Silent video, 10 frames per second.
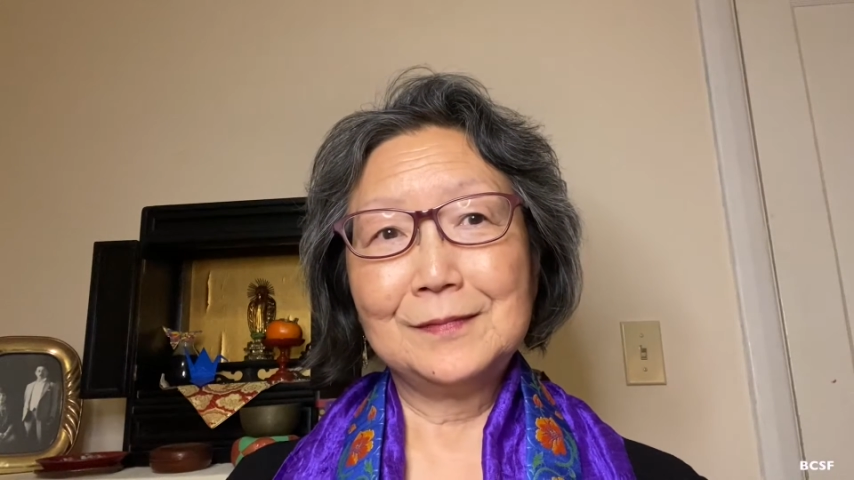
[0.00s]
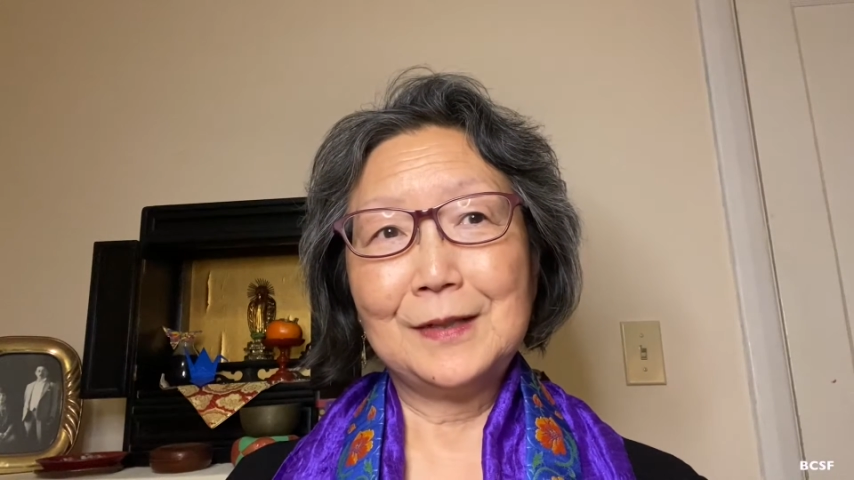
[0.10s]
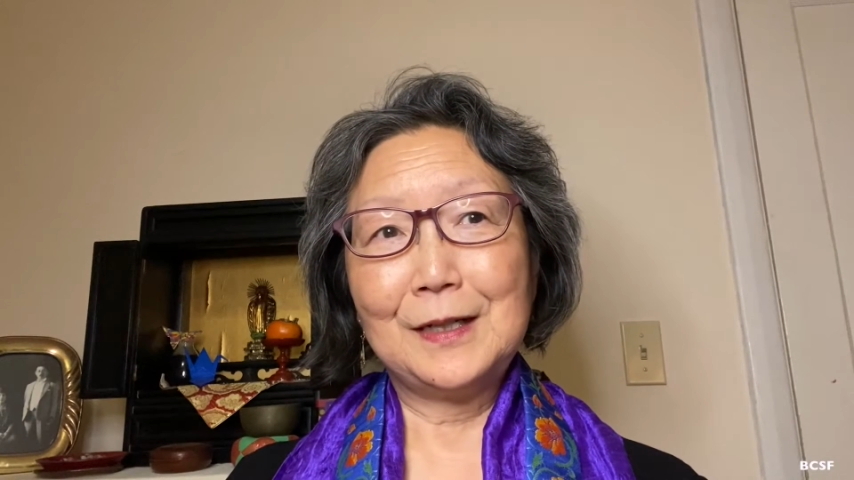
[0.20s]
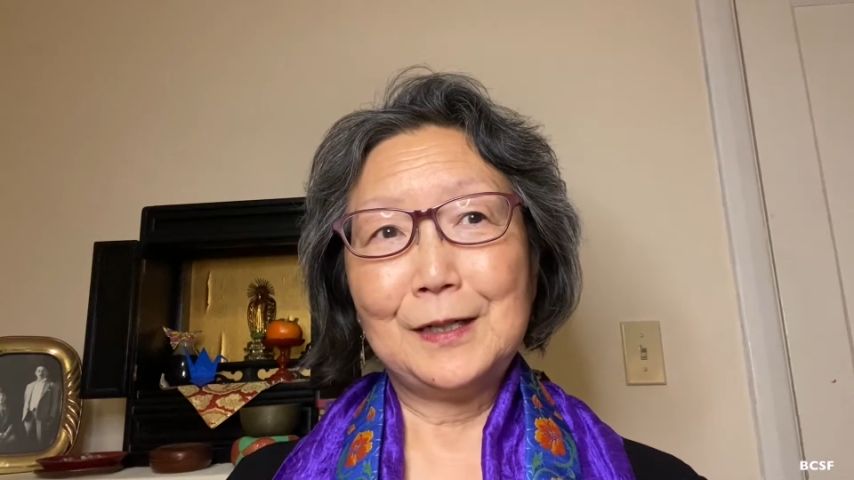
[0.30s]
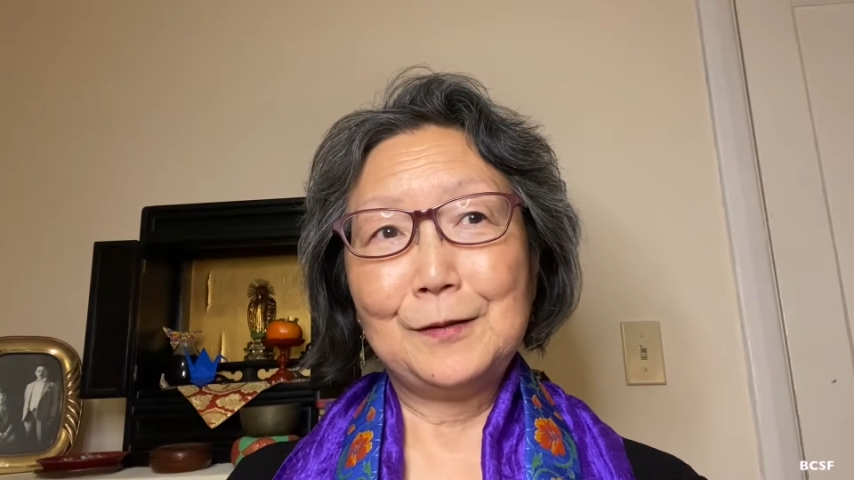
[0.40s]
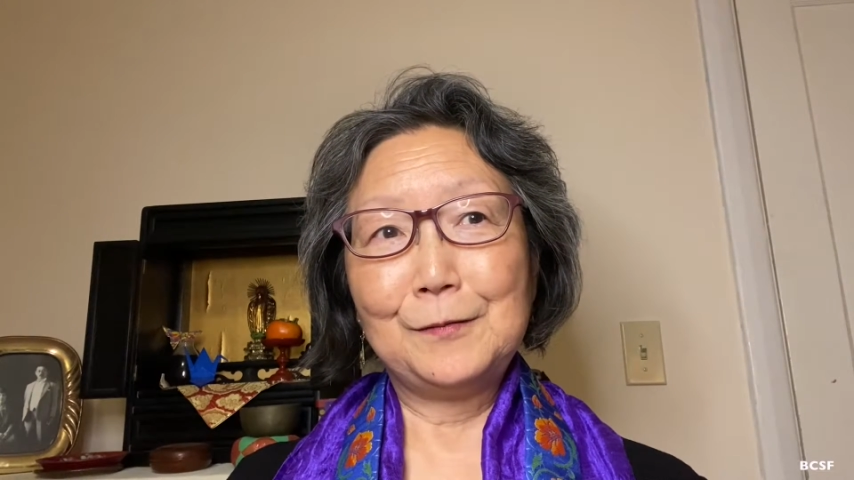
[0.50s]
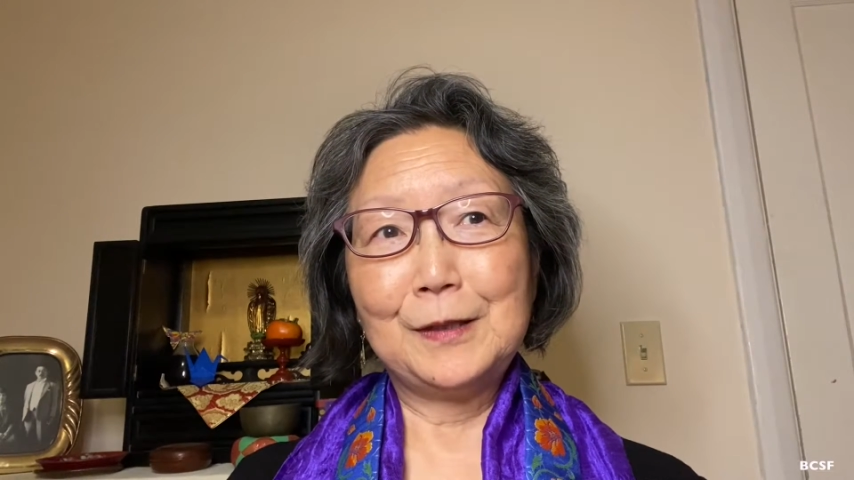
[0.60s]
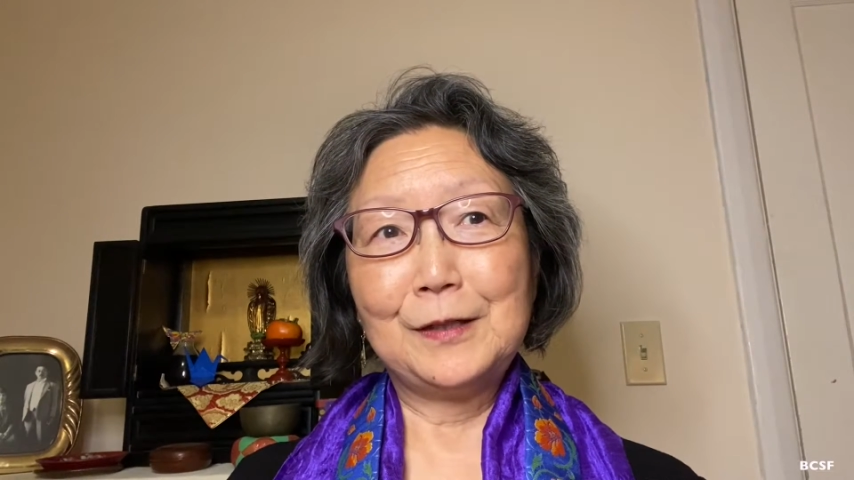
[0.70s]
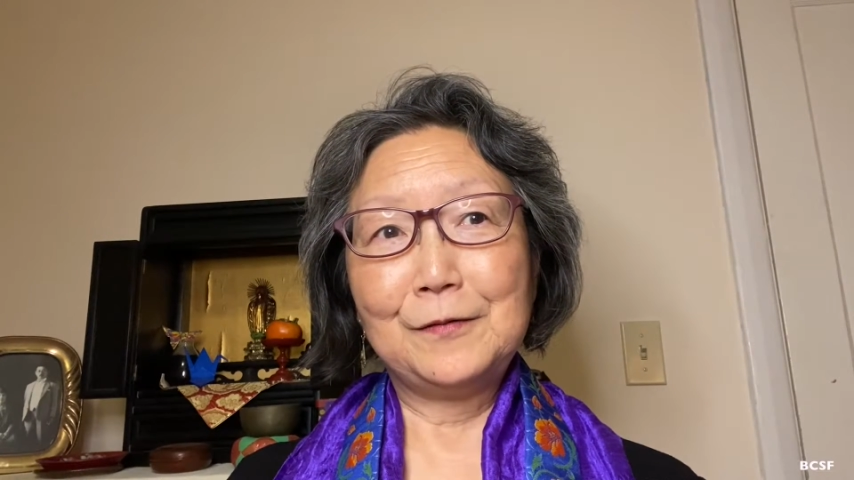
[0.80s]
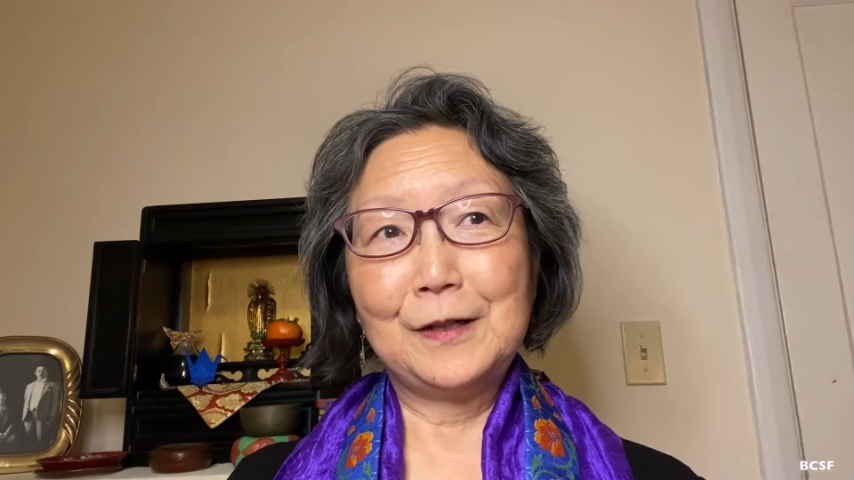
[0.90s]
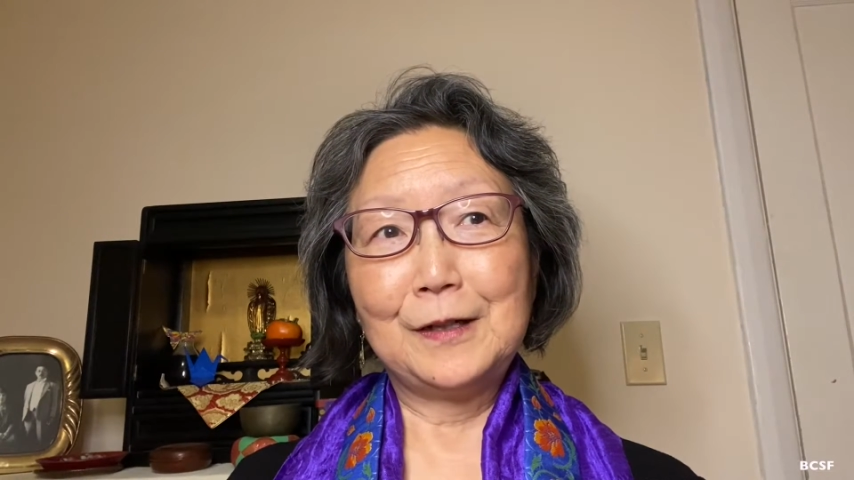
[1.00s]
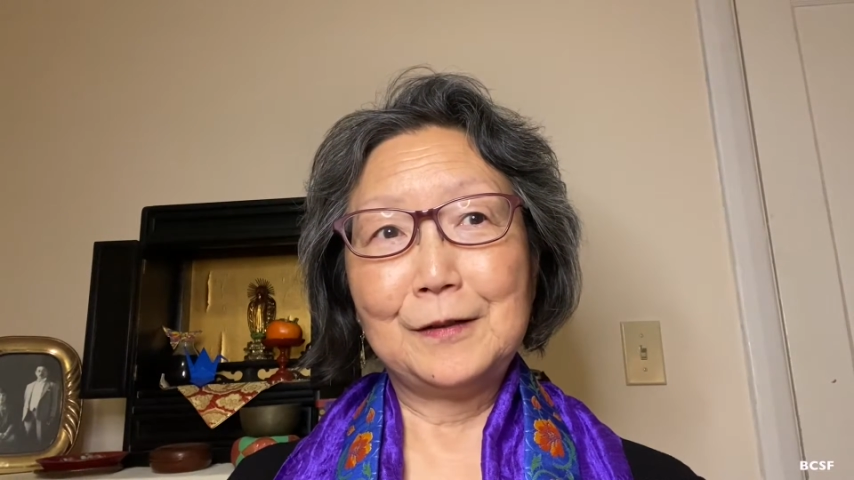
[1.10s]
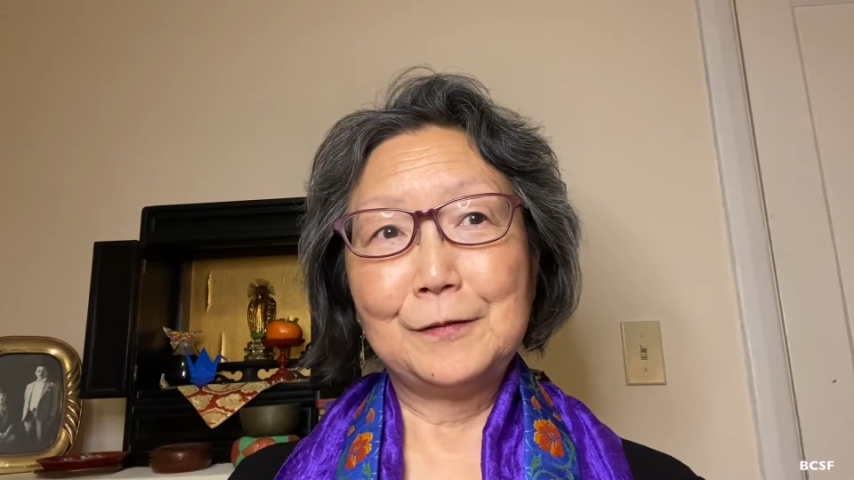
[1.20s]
one of our